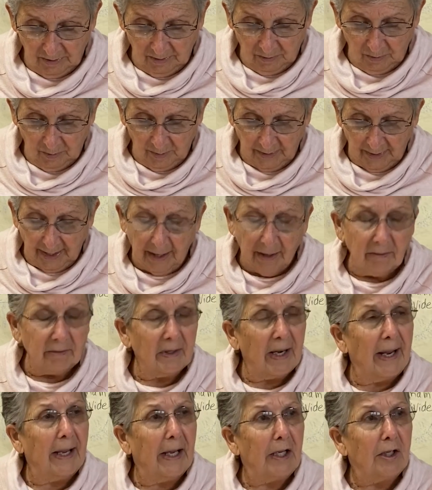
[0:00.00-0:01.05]
without
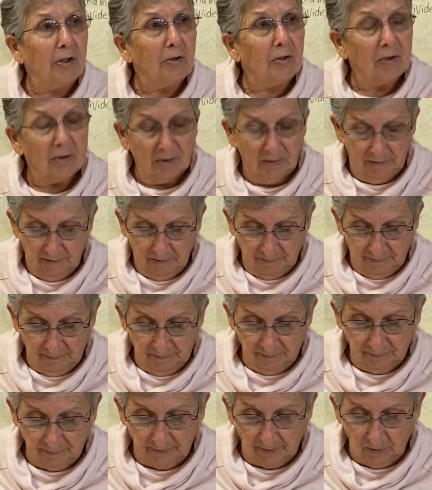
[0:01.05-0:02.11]
anger
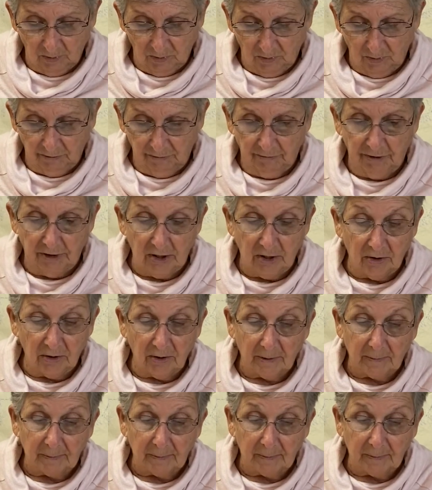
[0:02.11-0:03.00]
or fear?